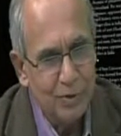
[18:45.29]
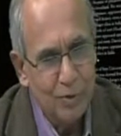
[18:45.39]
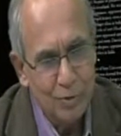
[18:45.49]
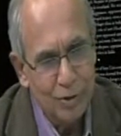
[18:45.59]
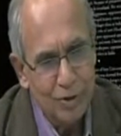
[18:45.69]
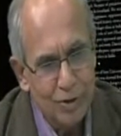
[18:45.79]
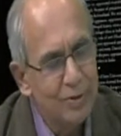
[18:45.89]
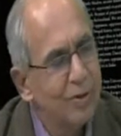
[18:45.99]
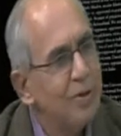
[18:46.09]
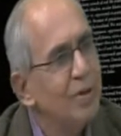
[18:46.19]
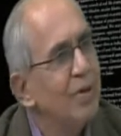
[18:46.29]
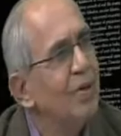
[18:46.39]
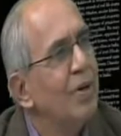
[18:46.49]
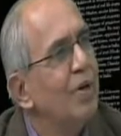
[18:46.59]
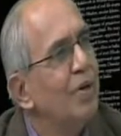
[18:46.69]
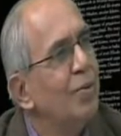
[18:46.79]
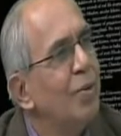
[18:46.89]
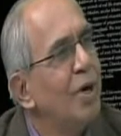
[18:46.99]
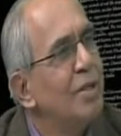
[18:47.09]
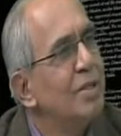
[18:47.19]
cushion
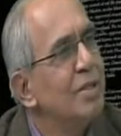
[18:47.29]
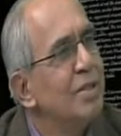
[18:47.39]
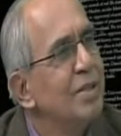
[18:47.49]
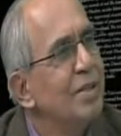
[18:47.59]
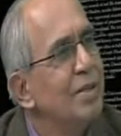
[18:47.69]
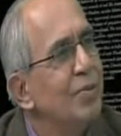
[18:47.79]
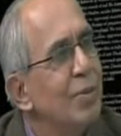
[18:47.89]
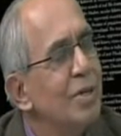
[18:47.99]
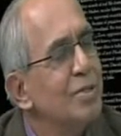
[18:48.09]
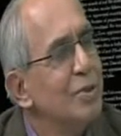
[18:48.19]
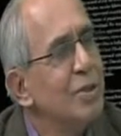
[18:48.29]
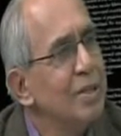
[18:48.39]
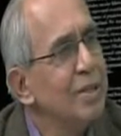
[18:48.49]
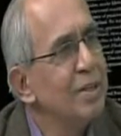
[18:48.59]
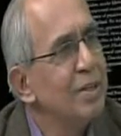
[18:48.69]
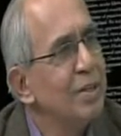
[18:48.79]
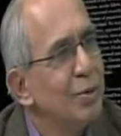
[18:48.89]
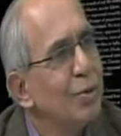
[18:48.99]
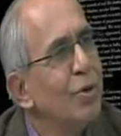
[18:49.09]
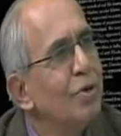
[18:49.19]
was only a
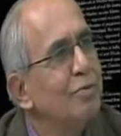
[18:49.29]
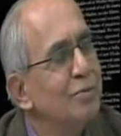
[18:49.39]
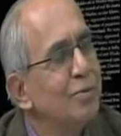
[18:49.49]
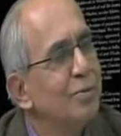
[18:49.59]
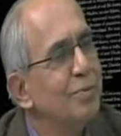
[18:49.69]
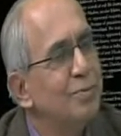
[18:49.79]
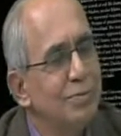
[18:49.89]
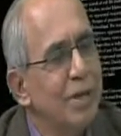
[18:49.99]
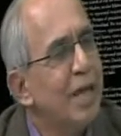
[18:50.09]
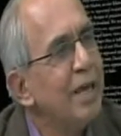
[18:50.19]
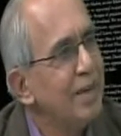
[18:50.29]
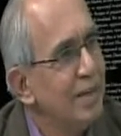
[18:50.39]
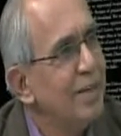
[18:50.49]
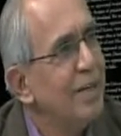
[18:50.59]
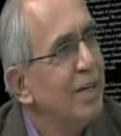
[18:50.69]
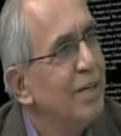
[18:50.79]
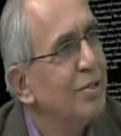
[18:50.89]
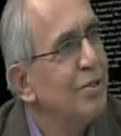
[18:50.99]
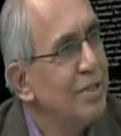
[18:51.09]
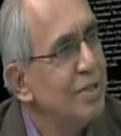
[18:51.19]
roll of hay.
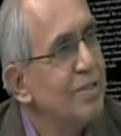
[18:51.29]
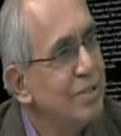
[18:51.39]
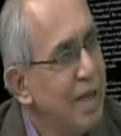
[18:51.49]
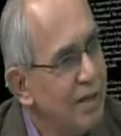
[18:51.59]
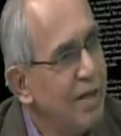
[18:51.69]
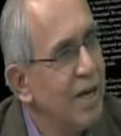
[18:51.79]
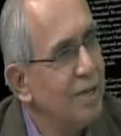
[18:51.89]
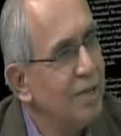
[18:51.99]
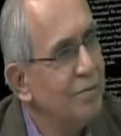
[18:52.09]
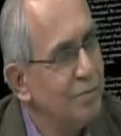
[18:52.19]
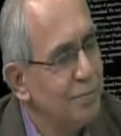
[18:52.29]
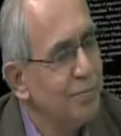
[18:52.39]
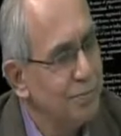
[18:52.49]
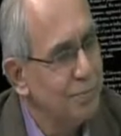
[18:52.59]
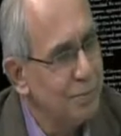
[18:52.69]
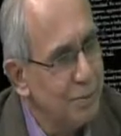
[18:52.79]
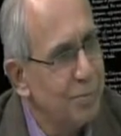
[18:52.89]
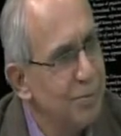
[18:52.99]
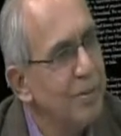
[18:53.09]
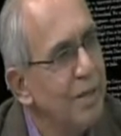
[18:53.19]
So it is that kind of
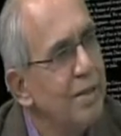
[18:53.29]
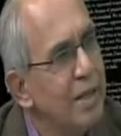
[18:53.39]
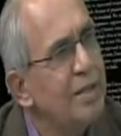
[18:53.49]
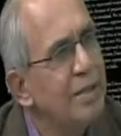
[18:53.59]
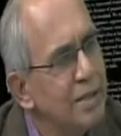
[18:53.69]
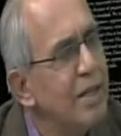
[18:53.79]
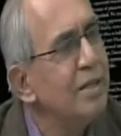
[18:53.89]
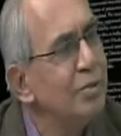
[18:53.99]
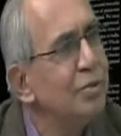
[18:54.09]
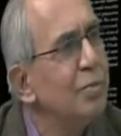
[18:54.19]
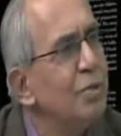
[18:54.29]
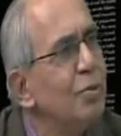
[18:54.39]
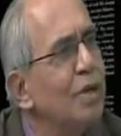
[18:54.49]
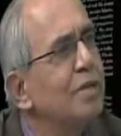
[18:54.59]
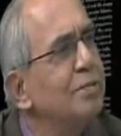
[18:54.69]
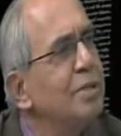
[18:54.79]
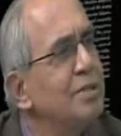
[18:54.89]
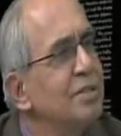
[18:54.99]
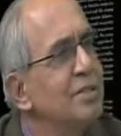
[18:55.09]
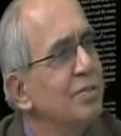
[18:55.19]
people, and then they took me to other
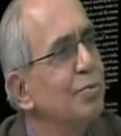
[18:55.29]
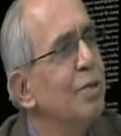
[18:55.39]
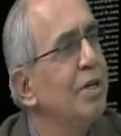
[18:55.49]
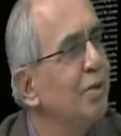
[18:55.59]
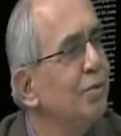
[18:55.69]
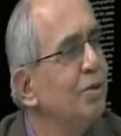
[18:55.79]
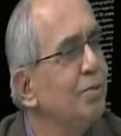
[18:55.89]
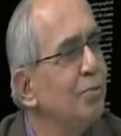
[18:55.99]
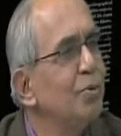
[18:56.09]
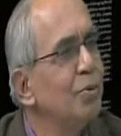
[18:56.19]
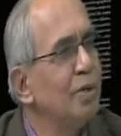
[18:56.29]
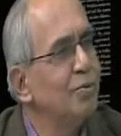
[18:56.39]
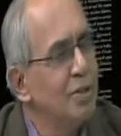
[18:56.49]
places who are equally poor,